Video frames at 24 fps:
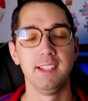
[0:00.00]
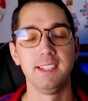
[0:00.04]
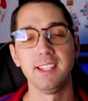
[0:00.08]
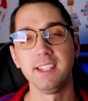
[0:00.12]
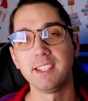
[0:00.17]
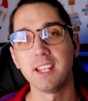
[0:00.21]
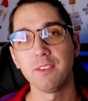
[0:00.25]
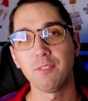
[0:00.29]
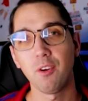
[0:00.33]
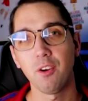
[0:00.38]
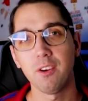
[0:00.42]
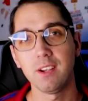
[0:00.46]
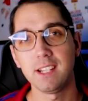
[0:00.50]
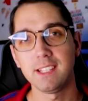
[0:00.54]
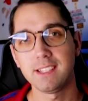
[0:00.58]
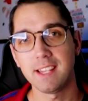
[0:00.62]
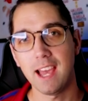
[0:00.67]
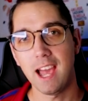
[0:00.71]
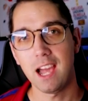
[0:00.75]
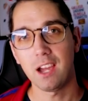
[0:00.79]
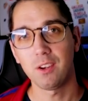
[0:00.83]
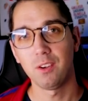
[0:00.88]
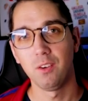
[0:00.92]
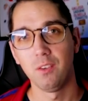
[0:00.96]
Since I've already
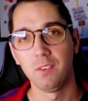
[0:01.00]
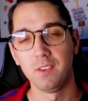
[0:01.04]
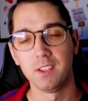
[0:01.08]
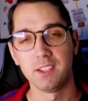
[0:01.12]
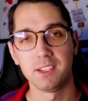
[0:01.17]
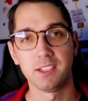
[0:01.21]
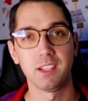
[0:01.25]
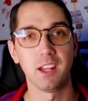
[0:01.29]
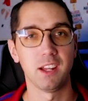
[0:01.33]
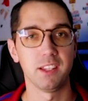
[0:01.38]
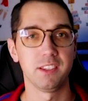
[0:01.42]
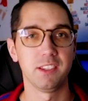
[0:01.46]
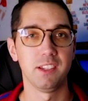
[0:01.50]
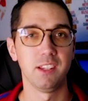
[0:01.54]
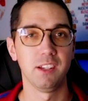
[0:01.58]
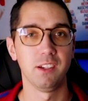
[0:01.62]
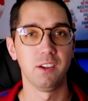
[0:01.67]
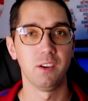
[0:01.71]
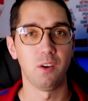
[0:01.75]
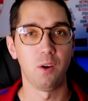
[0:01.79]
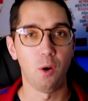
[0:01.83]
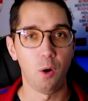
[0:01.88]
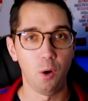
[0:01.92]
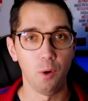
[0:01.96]
tackled
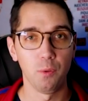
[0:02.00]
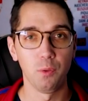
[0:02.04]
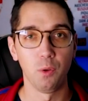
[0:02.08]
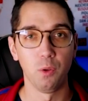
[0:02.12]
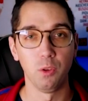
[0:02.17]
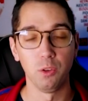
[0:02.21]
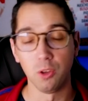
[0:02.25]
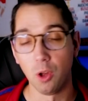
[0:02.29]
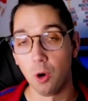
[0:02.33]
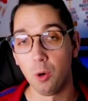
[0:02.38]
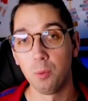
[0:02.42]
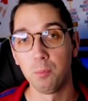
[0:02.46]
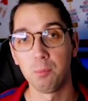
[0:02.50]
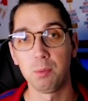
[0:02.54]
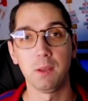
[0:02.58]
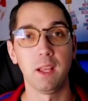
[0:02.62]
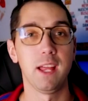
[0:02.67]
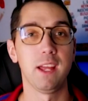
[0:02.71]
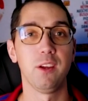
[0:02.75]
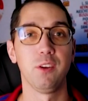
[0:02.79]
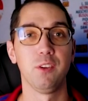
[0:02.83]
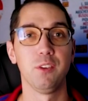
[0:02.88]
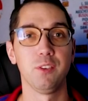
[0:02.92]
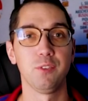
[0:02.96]
discussing all the loan
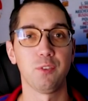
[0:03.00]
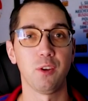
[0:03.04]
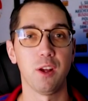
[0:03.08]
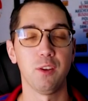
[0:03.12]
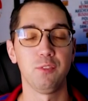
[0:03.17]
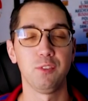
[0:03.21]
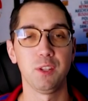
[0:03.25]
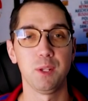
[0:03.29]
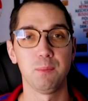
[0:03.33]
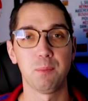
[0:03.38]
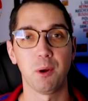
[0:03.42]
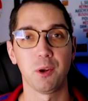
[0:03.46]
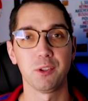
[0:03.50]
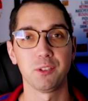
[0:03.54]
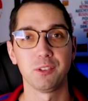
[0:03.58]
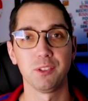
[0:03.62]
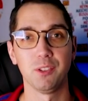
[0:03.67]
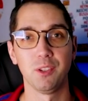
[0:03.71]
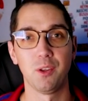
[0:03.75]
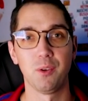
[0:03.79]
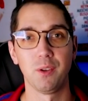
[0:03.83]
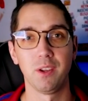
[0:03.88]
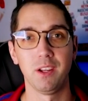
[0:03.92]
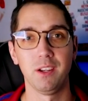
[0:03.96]
players for FC
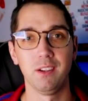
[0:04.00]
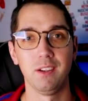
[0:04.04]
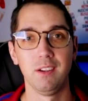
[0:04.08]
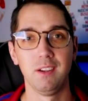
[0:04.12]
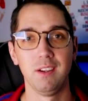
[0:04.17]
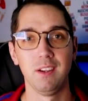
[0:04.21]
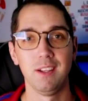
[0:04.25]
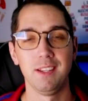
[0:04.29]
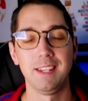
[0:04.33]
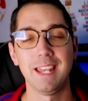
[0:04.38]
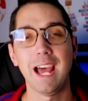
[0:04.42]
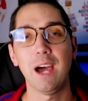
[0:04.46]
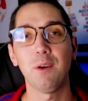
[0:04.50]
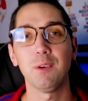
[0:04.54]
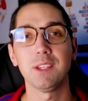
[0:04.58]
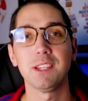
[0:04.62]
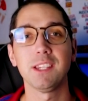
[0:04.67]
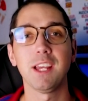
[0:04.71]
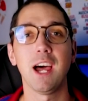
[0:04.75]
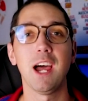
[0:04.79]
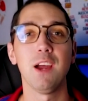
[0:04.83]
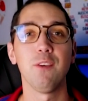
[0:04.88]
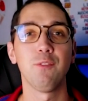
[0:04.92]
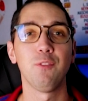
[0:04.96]
Barcelona, now
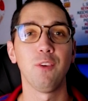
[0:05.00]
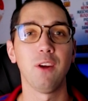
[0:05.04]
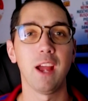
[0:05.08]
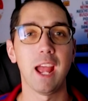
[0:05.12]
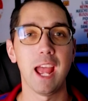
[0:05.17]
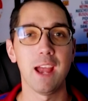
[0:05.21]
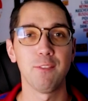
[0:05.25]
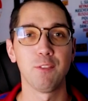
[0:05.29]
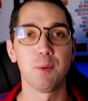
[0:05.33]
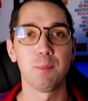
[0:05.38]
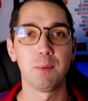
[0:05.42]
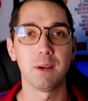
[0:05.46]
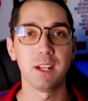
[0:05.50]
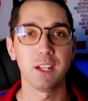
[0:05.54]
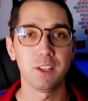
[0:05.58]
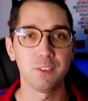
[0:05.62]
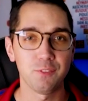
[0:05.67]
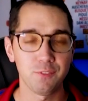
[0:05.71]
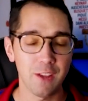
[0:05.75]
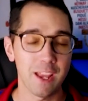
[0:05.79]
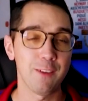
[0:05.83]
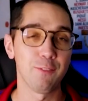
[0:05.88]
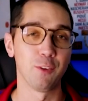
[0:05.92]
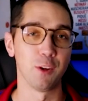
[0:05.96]
it's time for everybody's
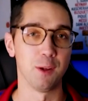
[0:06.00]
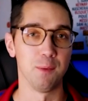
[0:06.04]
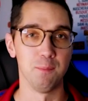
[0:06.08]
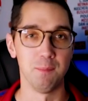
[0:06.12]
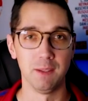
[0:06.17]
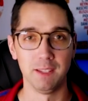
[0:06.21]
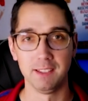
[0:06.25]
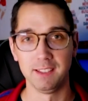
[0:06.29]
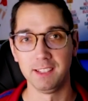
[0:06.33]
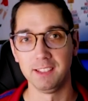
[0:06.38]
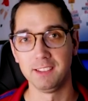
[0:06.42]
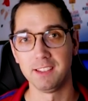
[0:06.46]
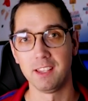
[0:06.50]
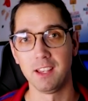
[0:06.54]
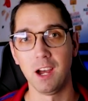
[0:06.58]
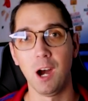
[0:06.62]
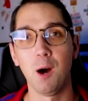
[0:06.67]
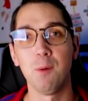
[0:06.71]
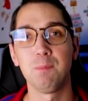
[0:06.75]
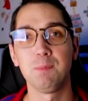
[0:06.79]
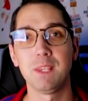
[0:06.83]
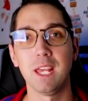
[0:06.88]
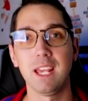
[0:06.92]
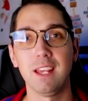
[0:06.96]
favorite midseason
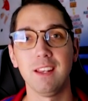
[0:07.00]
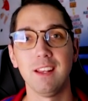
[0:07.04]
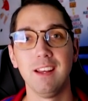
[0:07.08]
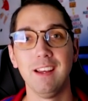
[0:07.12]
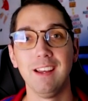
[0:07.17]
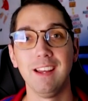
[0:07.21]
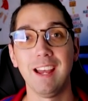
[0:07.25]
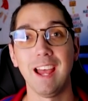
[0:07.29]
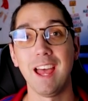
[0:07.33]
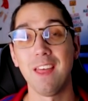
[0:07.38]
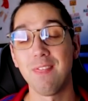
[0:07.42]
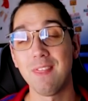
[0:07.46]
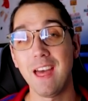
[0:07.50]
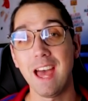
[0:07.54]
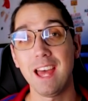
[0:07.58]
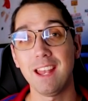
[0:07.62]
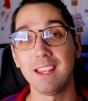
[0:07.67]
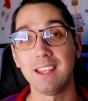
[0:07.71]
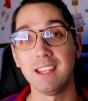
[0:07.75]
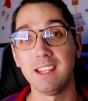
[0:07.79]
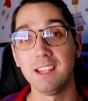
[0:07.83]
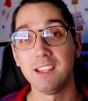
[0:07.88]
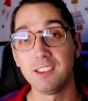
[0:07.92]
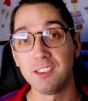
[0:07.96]
update, and
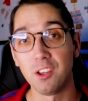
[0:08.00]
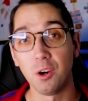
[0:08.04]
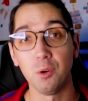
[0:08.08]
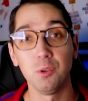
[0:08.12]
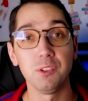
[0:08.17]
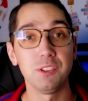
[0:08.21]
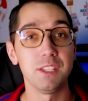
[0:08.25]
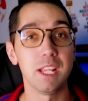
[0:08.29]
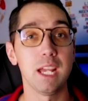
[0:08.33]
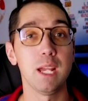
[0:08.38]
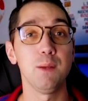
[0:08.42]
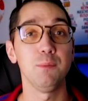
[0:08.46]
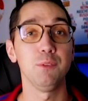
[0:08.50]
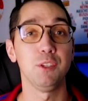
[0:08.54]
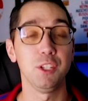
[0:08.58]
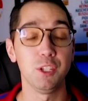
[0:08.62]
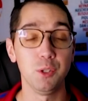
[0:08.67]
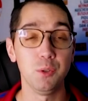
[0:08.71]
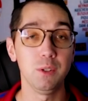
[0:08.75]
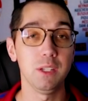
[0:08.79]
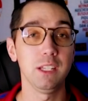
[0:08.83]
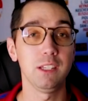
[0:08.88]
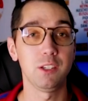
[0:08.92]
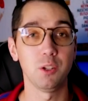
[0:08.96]
that is those names
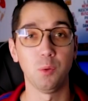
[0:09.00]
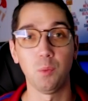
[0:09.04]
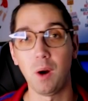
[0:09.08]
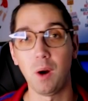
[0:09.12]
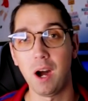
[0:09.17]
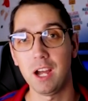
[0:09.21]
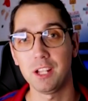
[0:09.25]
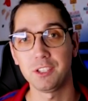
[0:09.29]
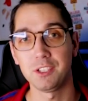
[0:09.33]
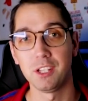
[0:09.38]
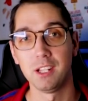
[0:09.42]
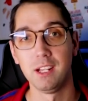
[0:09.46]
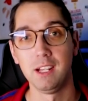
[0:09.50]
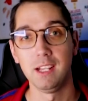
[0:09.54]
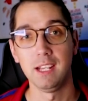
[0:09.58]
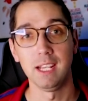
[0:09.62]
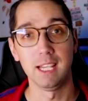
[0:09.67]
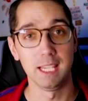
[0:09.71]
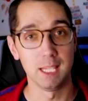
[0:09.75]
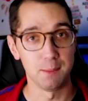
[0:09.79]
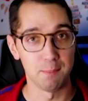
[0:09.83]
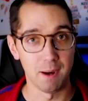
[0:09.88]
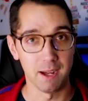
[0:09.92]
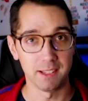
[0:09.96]
you need to watch
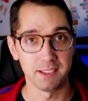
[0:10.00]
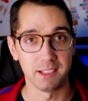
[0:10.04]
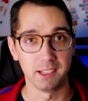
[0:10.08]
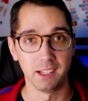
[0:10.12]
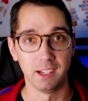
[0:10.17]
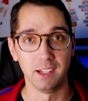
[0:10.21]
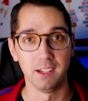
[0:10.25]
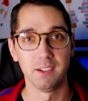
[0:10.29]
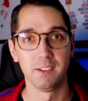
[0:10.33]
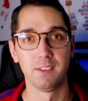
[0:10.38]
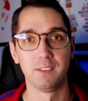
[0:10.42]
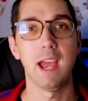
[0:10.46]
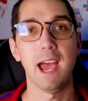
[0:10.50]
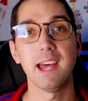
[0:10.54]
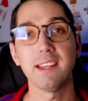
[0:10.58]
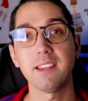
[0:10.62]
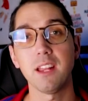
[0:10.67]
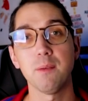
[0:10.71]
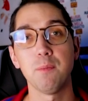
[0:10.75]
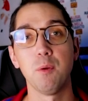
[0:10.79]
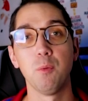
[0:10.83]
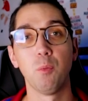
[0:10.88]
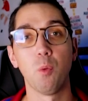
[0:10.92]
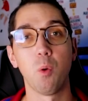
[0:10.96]
in La Masia. As
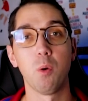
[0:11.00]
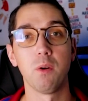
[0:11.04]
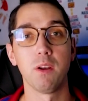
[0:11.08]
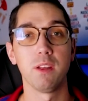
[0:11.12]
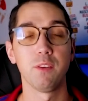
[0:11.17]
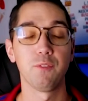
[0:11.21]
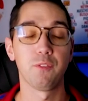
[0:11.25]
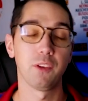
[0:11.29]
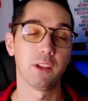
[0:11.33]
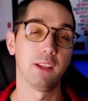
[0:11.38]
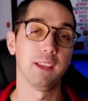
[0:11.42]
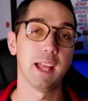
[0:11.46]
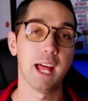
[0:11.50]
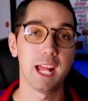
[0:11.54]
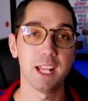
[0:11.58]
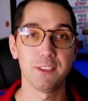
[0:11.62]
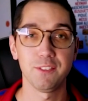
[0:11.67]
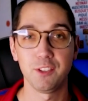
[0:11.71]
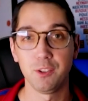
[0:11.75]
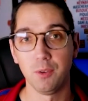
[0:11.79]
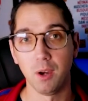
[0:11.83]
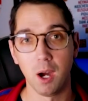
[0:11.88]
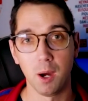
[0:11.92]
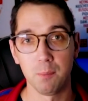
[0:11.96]
I've been warning for the last
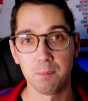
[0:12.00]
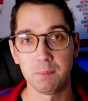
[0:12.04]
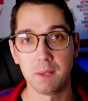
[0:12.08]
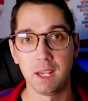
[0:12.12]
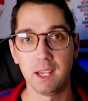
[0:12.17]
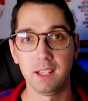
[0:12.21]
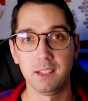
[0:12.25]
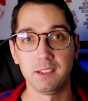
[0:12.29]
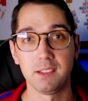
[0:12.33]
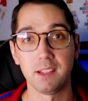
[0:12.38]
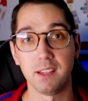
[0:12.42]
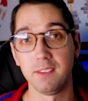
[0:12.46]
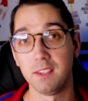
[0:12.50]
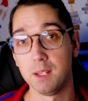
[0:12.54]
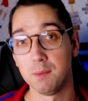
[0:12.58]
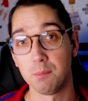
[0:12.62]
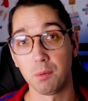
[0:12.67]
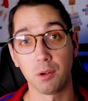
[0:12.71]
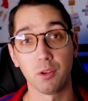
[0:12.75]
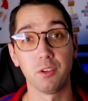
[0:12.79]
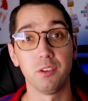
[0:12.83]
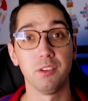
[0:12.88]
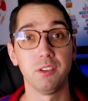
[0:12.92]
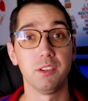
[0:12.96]
few updates and the
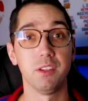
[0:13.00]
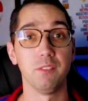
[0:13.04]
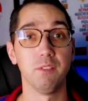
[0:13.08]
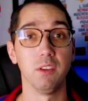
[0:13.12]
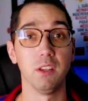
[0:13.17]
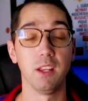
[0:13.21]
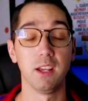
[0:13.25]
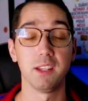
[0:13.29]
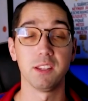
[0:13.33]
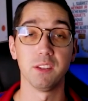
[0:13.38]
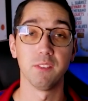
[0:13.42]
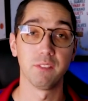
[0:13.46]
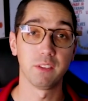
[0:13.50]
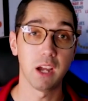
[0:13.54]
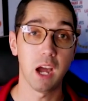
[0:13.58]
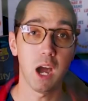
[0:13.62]
emergence of the likes of